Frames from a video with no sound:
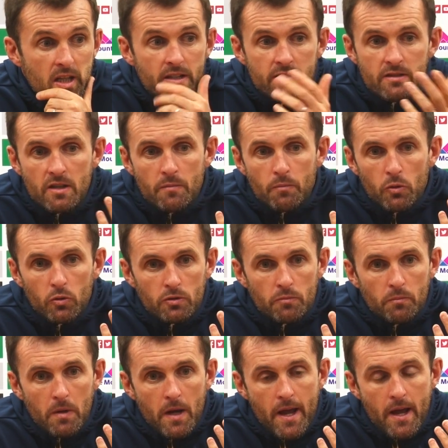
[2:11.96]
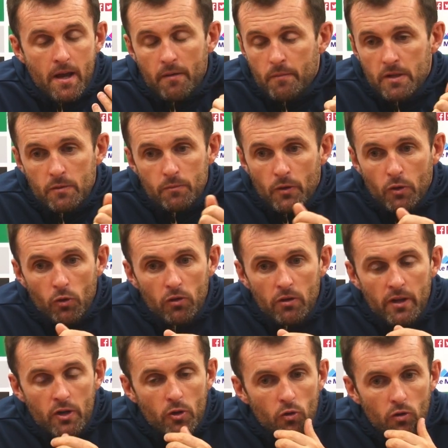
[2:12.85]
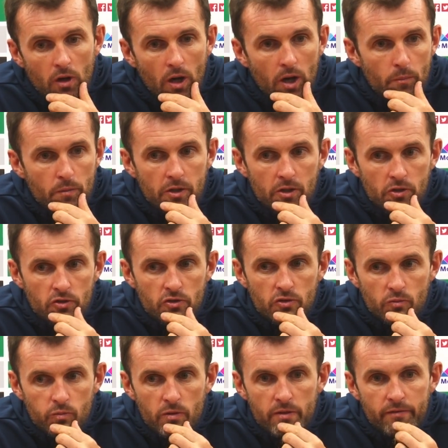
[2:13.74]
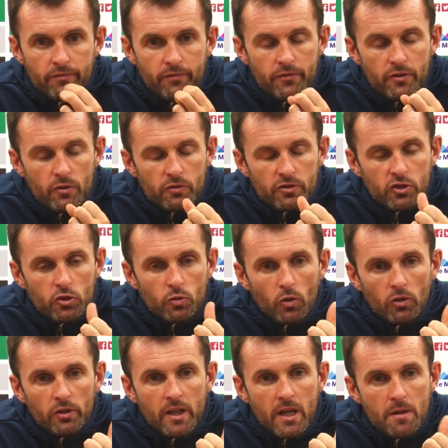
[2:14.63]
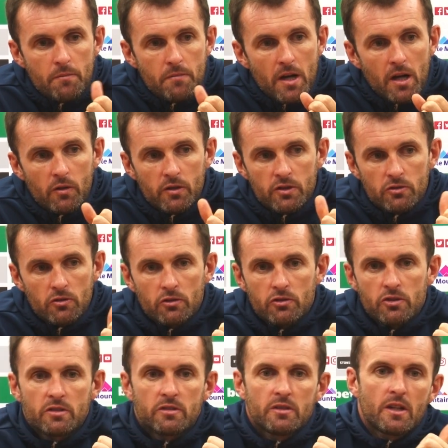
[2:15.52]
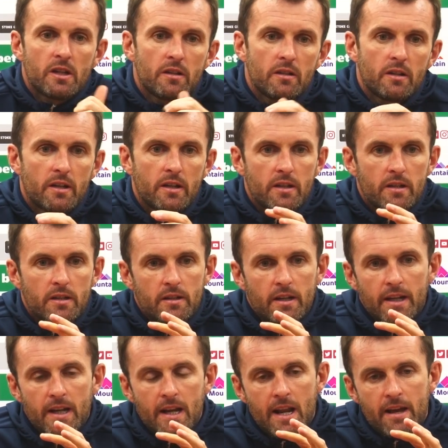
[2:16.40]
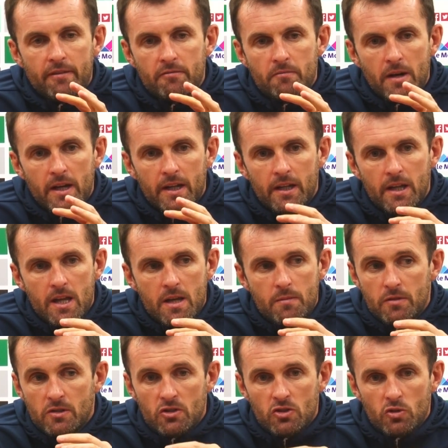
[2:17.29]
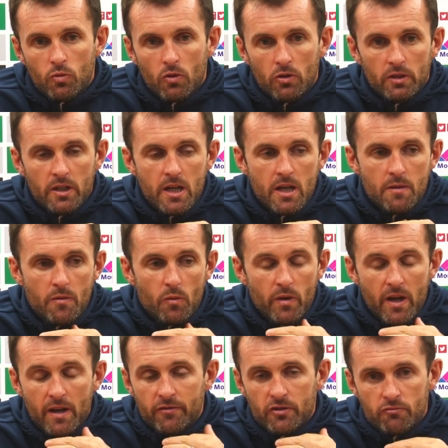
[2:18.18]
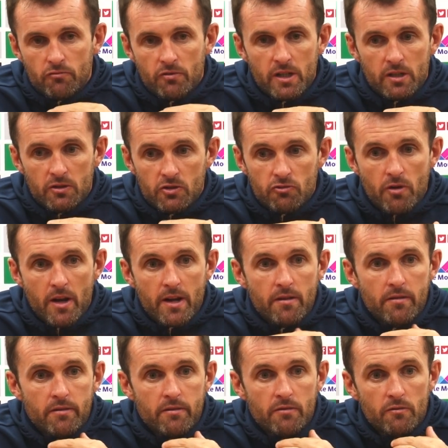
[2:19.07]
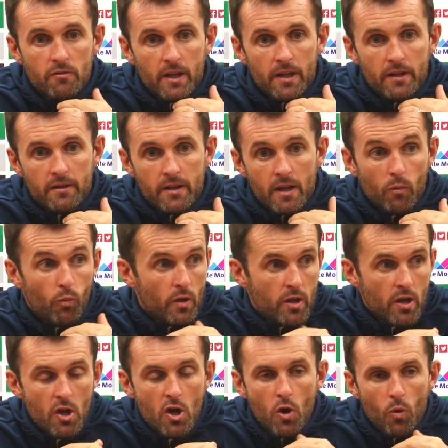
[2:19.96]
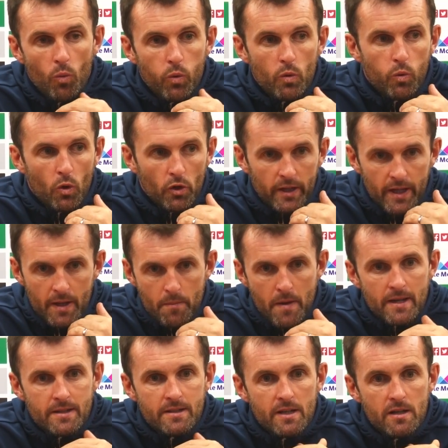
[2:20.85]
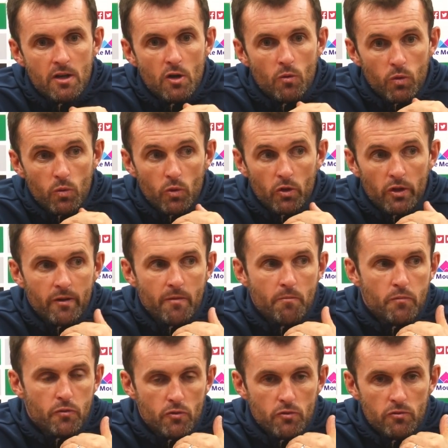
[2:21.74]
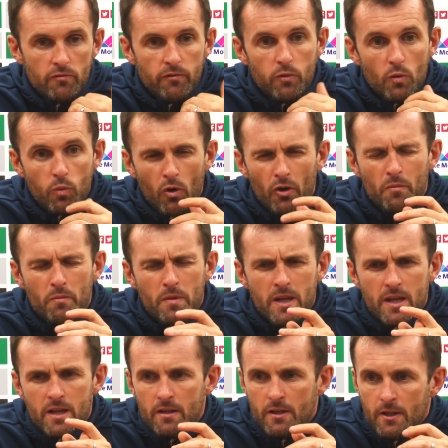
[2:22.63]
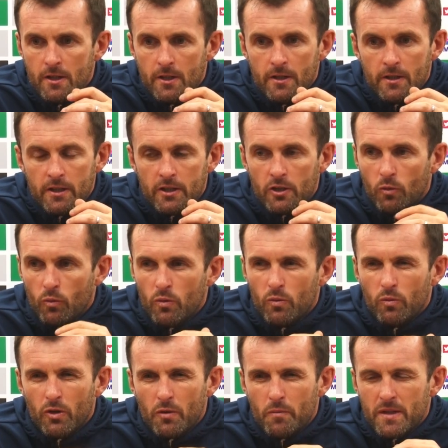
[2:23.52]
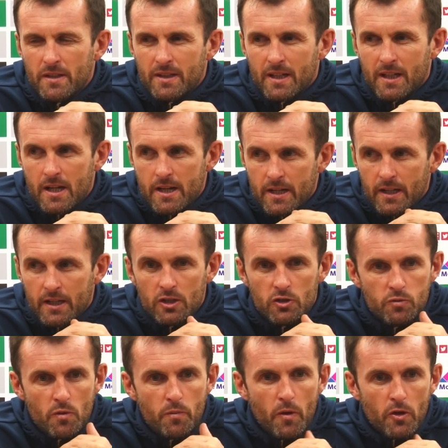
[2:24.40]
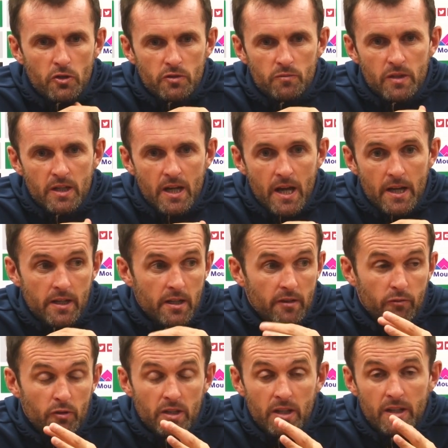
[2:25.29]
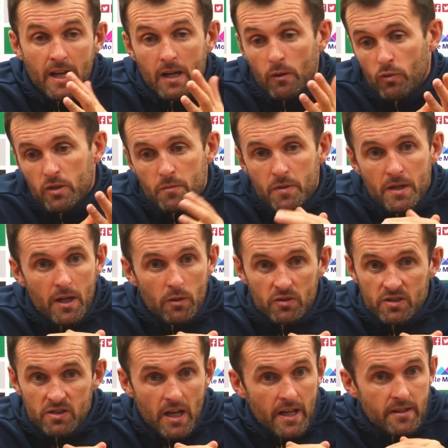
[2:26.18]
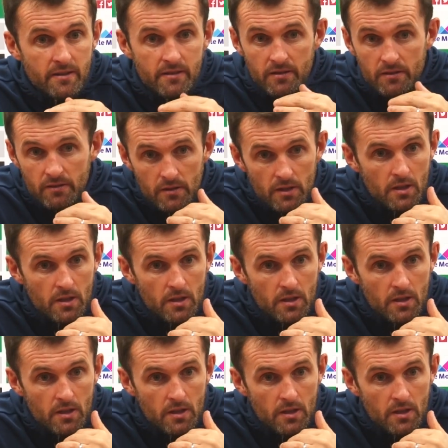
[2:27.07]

He is an important player. I mean, but they all are, because it's a squad game now. It's not just an 11-man game. It's a squad game, and we have his real strength, and that we want to get better. We want to improve. We want to be, you know, we want to be as clinical as we possibly can. And if we did that, we'd have been out of sight.